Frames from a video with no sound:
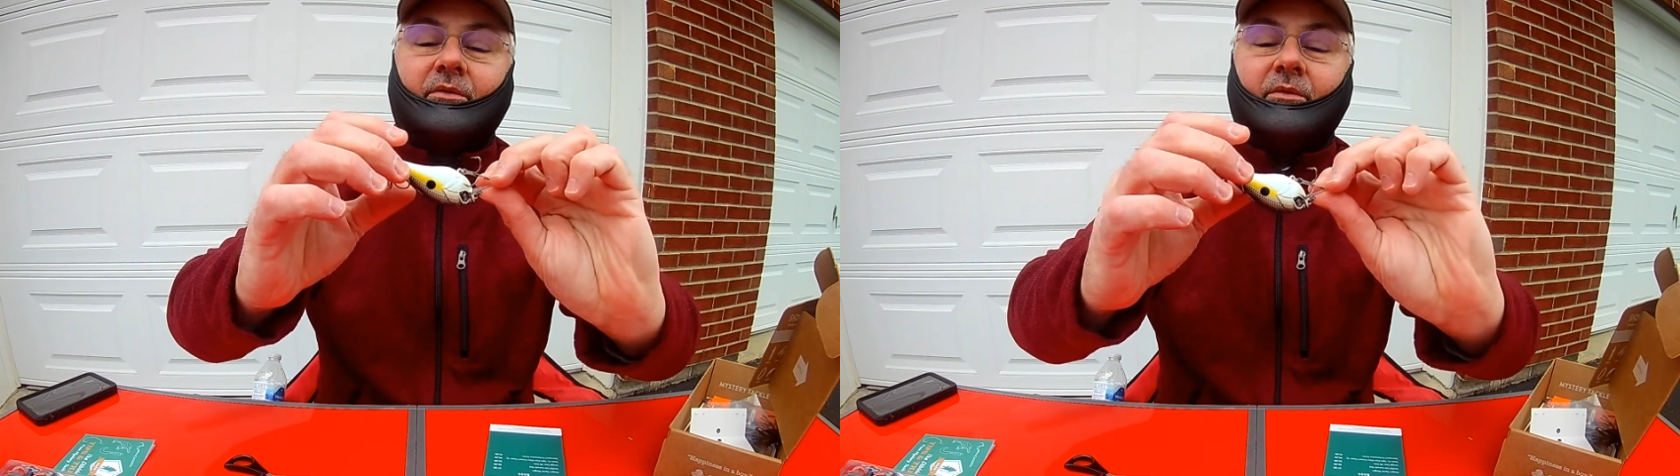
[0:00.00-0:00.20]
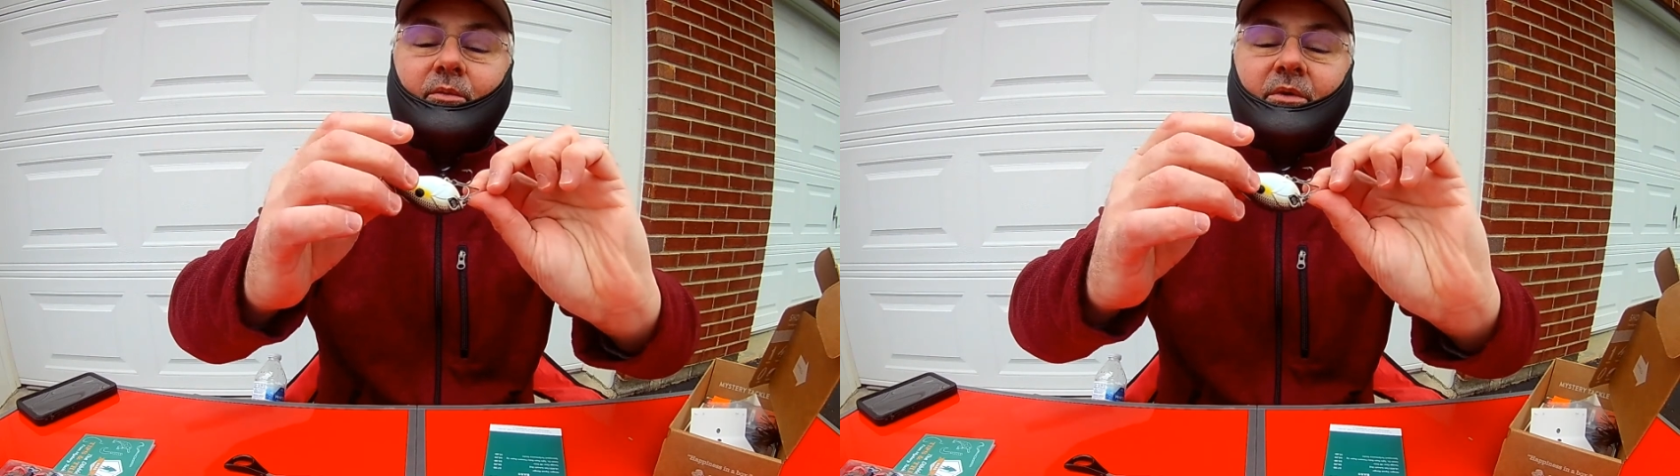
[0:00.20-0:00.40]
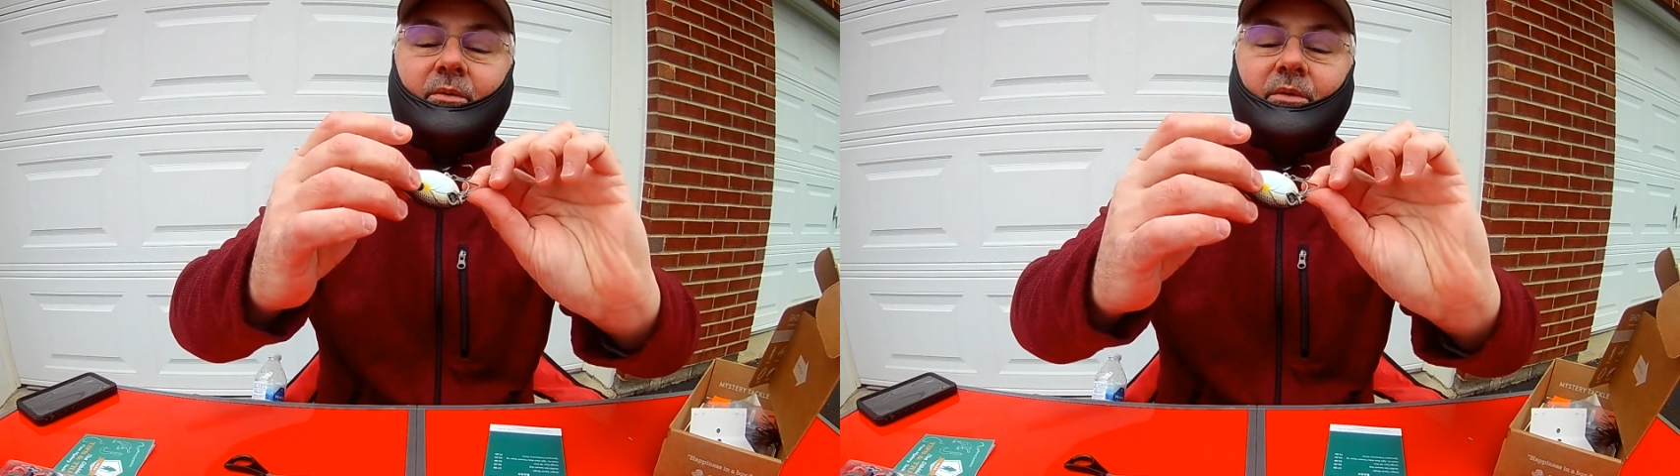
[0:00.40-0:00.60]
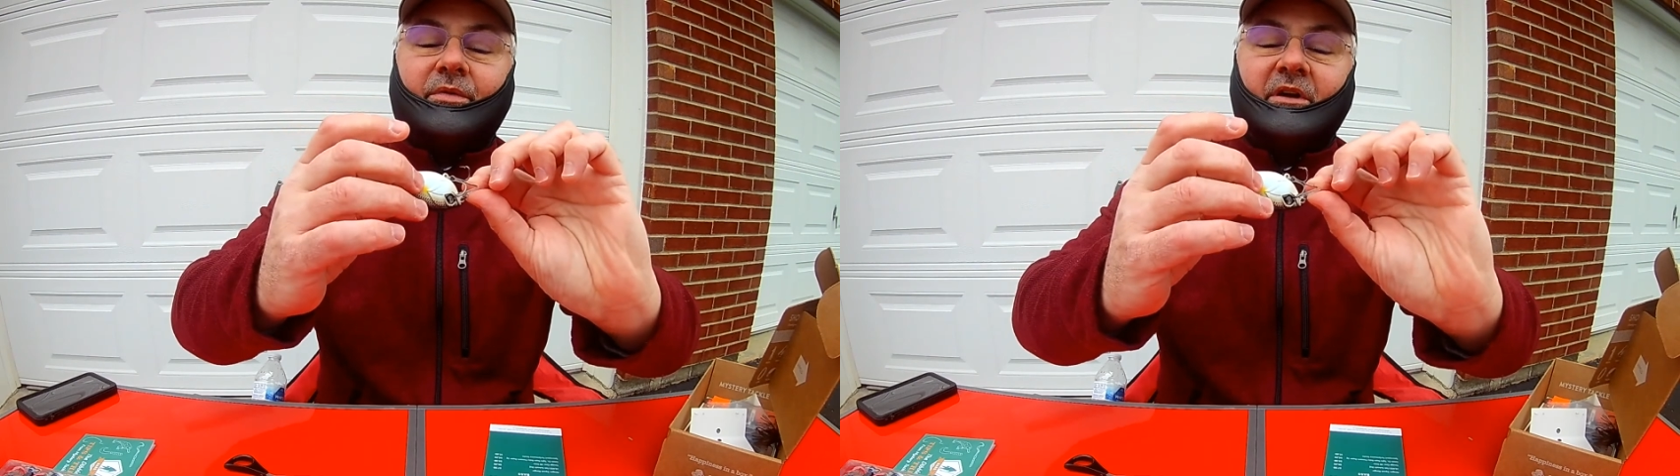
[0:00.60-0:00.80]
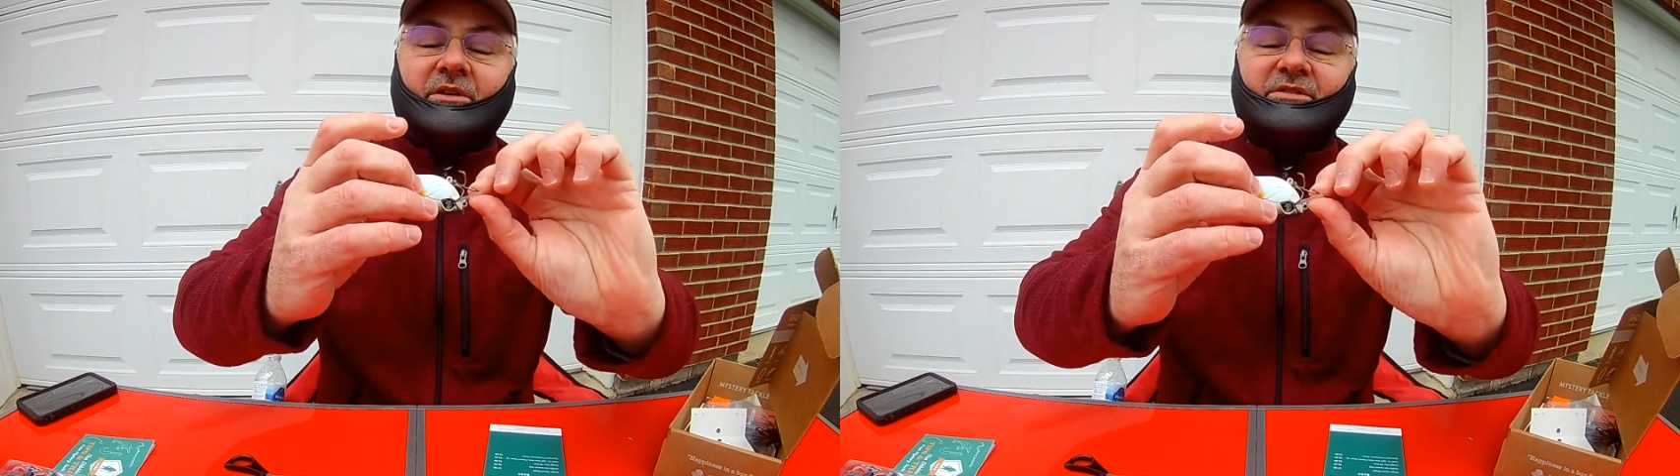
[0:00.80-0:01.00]
with
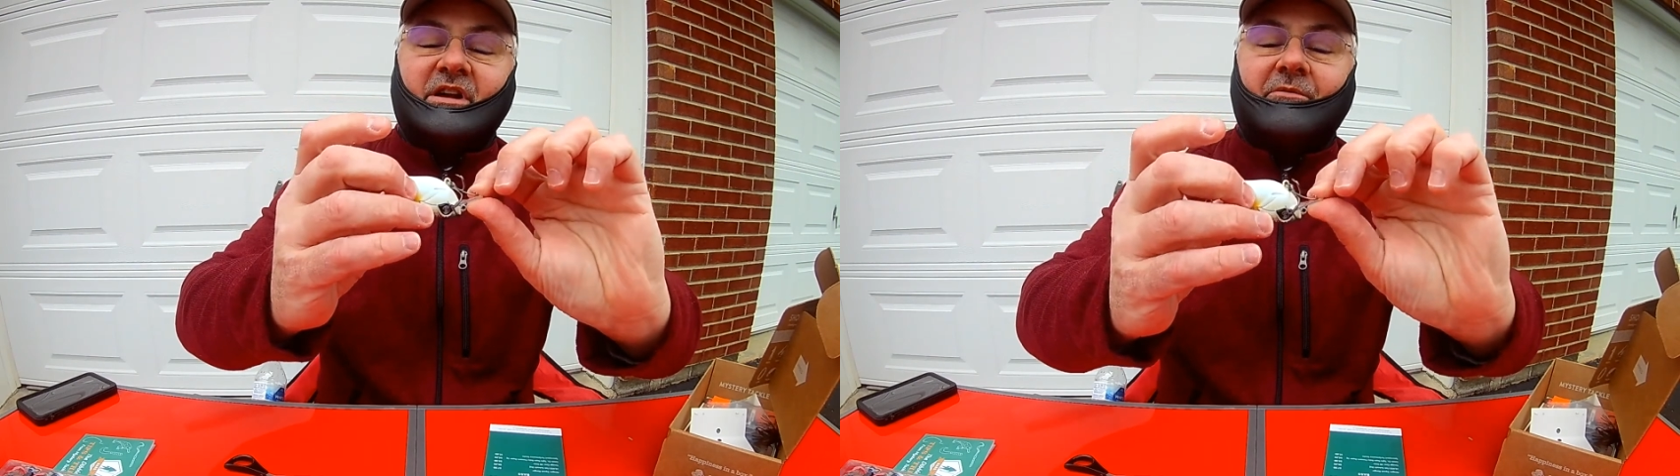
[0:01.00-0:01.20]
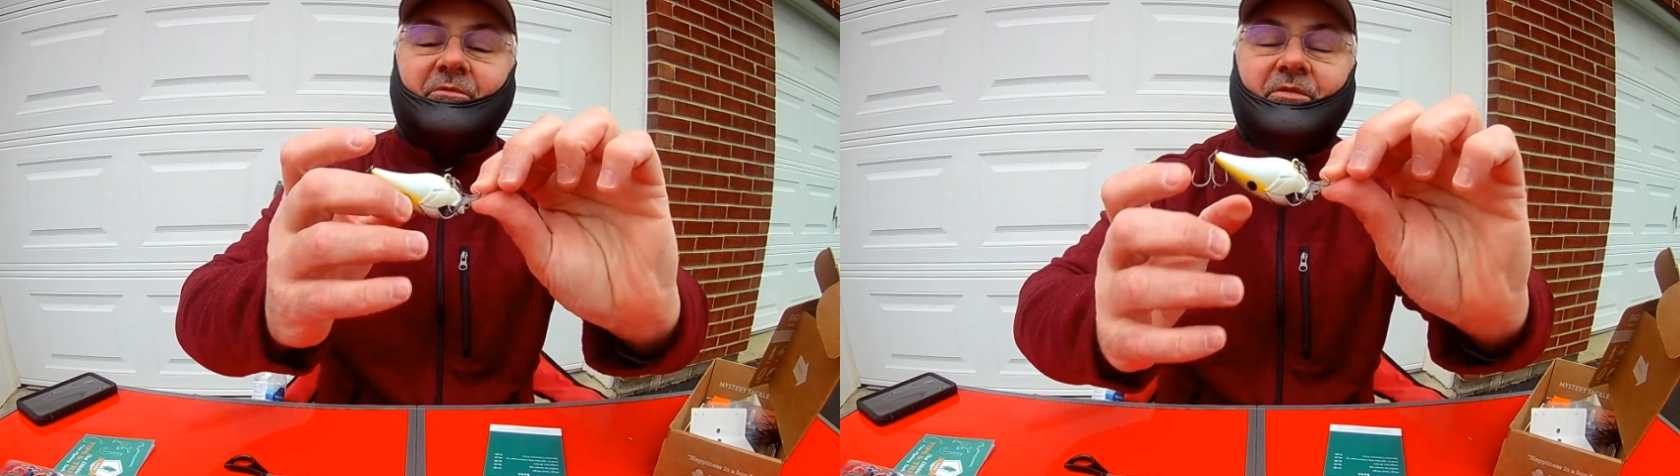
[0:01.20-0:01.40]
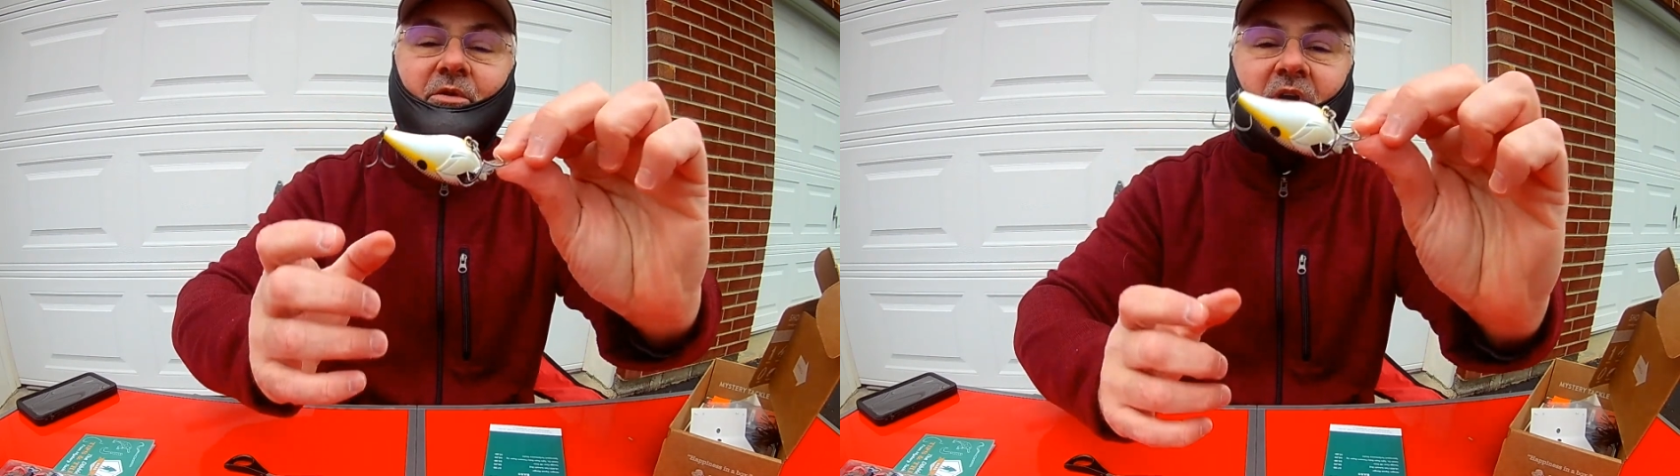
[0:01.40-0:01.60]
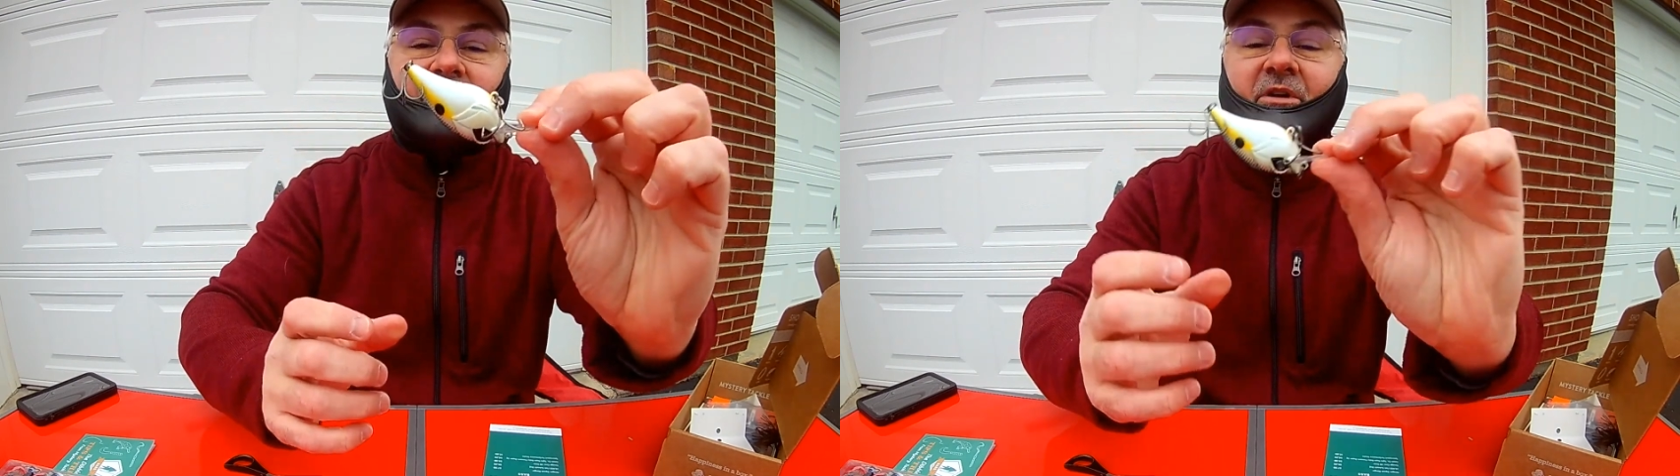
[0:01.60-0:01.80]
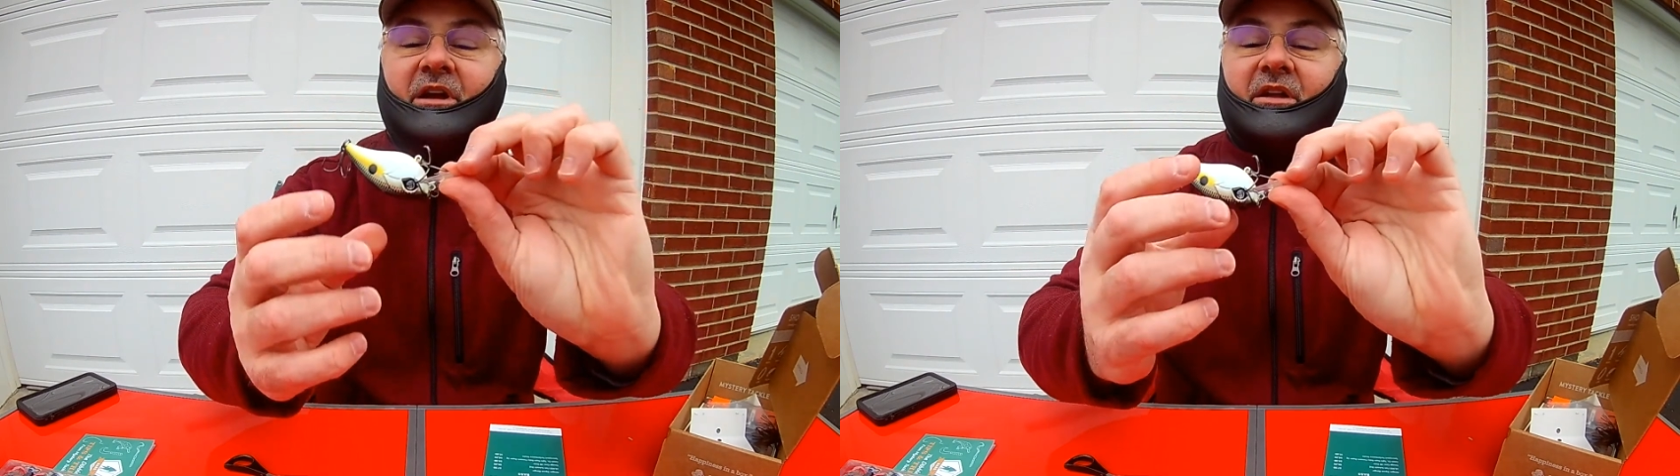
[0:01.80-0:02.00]
their stuff, if you ever
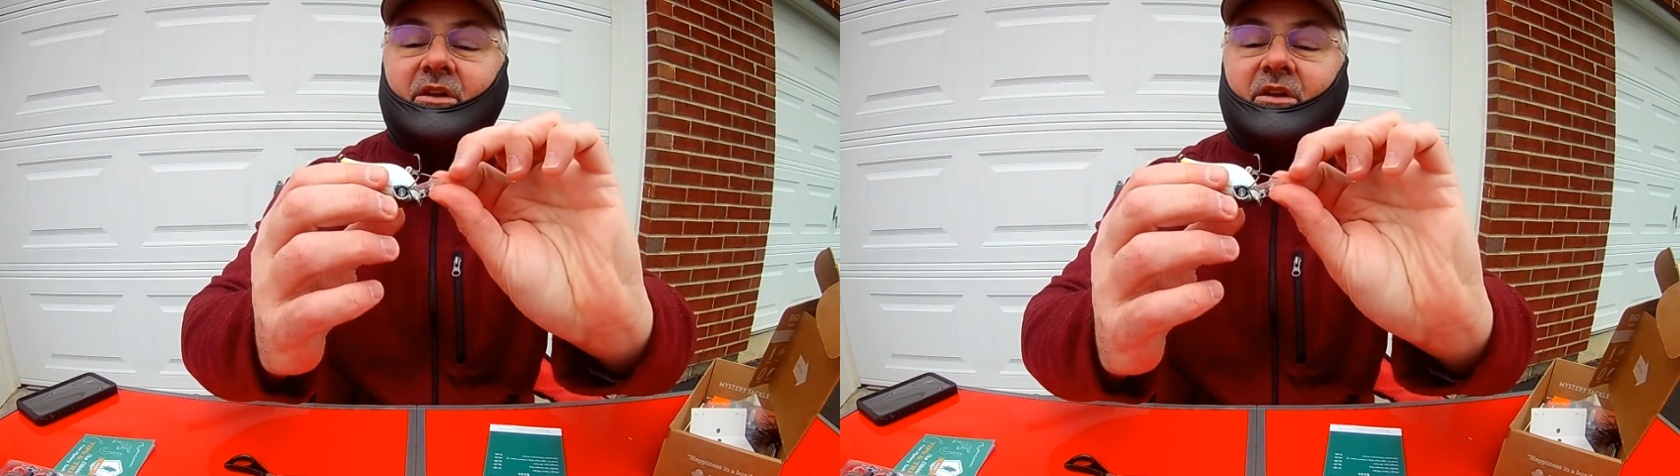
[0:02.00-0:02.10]
get